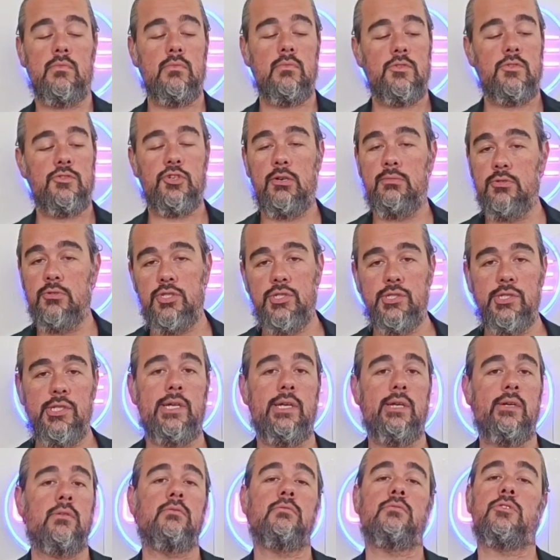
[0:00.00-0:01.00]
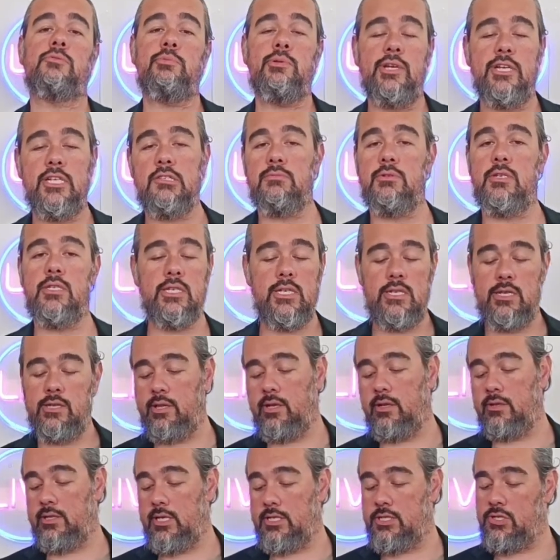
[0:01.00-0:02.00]
troubleshooting, replacements,
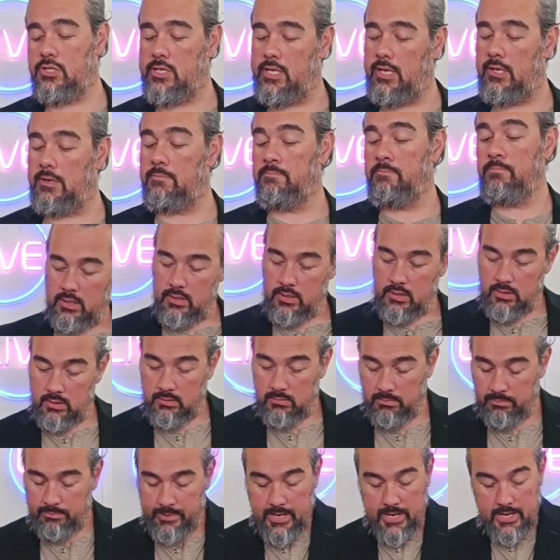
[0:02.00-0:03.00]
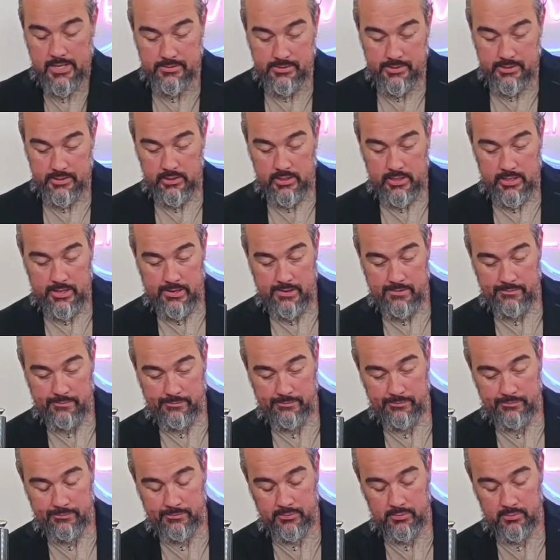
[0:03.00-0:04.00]
anything that you need. Battery
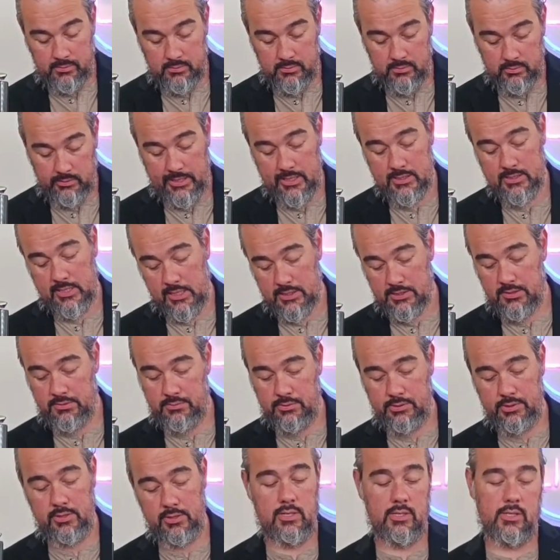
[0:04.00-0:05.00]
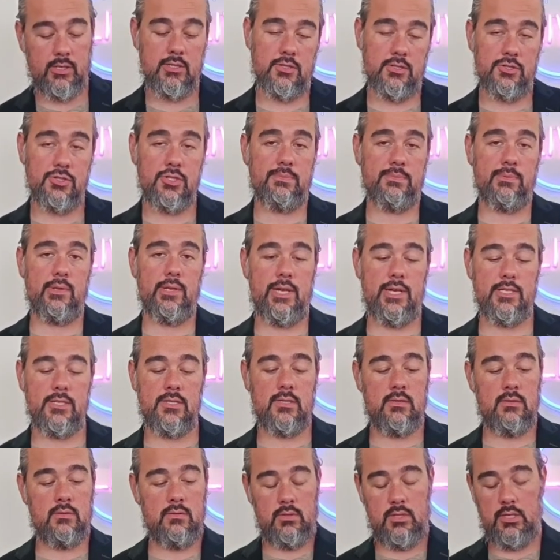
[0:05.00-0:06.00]
life lasts actually really long because the
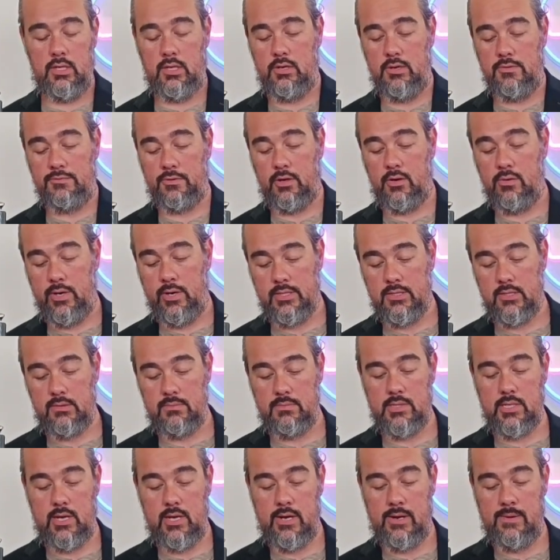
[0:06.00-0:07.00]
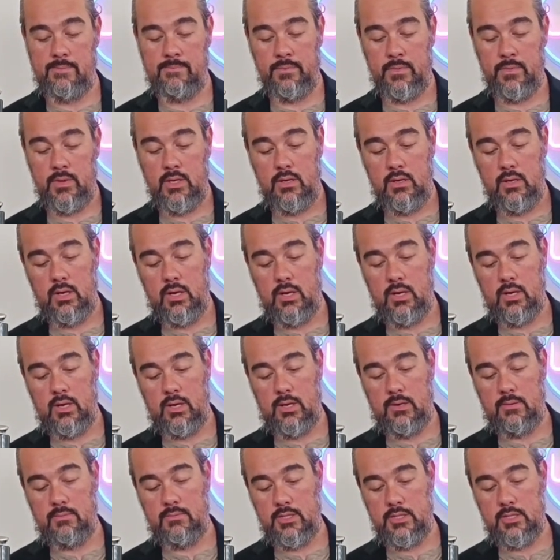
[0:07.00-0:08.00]
AAAs can go for quite some time.
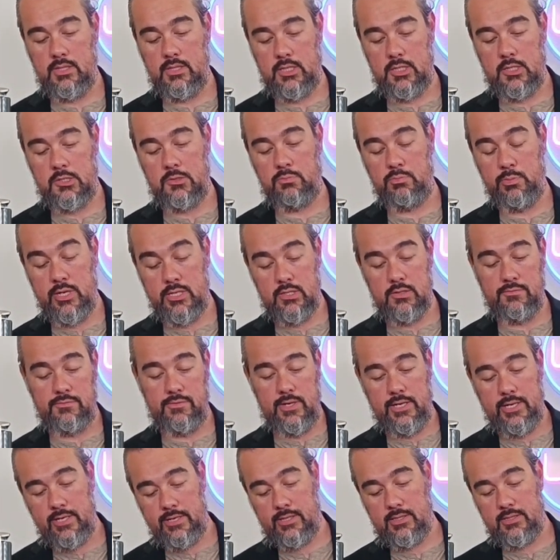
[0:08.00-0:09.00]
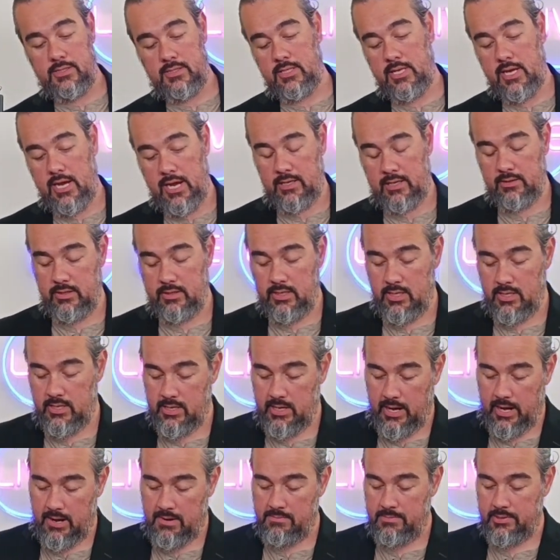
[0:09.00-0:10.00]
It's not specified here exactly
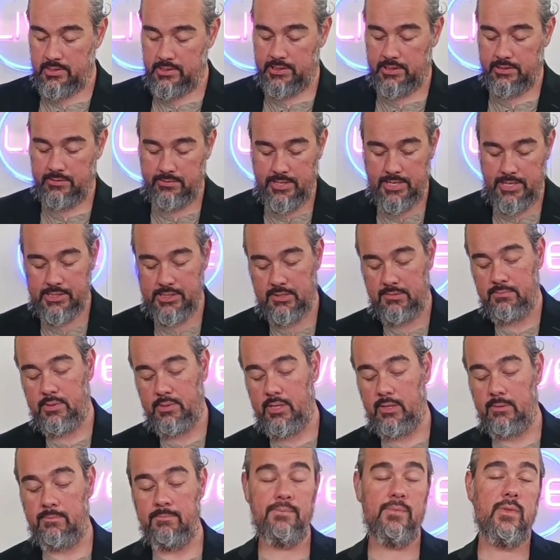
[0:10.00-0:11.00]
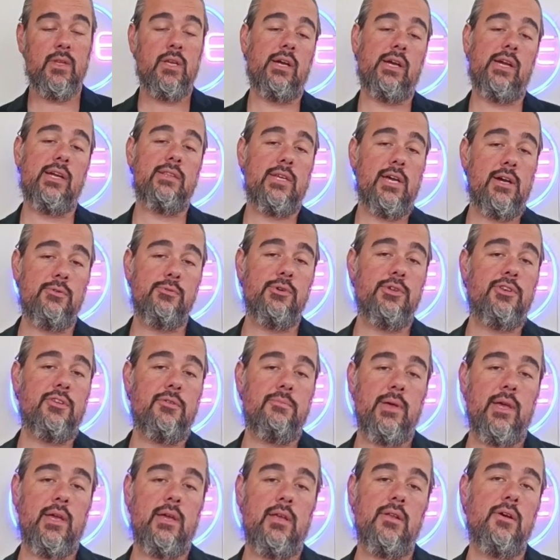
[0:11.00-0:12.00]
how much aeration, but again, that would
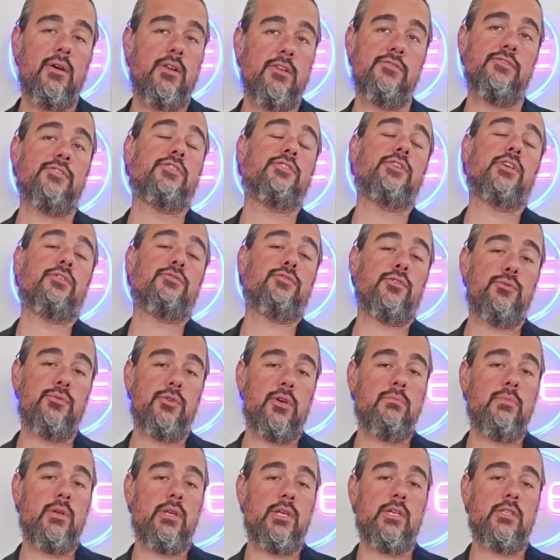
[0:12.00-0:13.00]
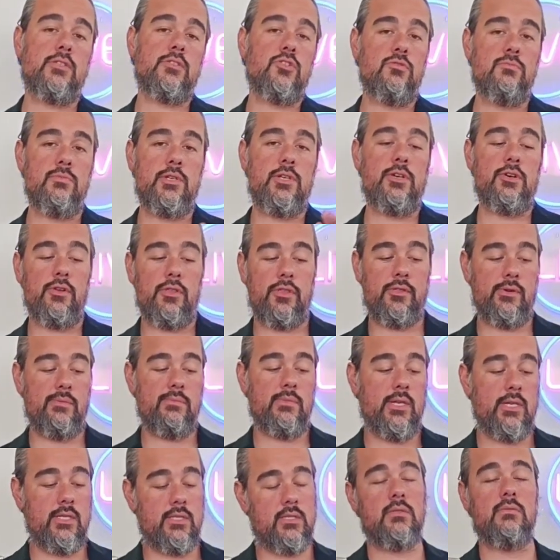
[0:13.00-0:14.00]
depend on if you're doing it for 1 minute, 2 minutes, or 3
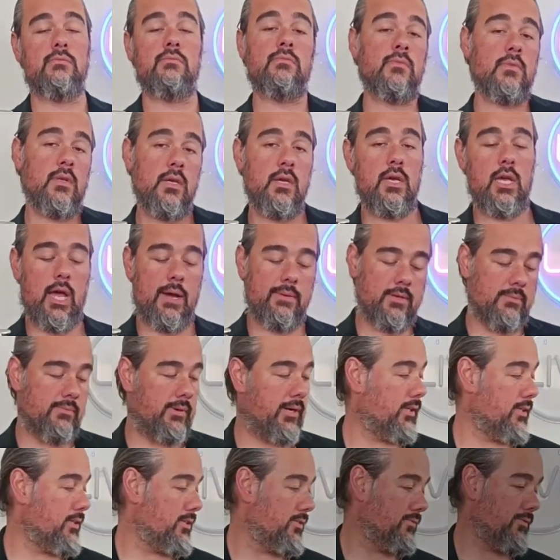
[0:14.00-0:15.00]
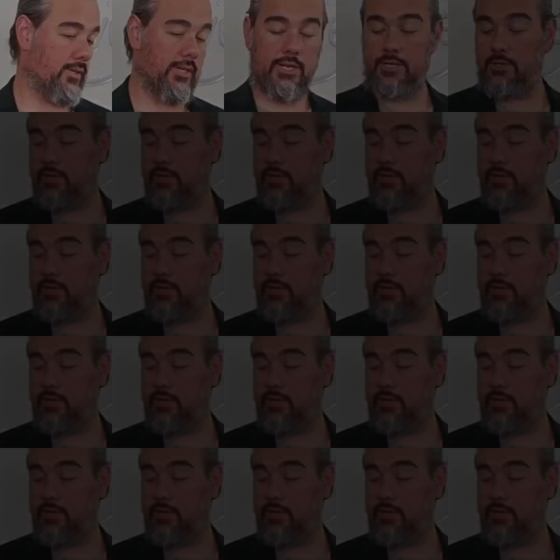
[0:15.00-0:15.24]
minutes, and how many bottles of wine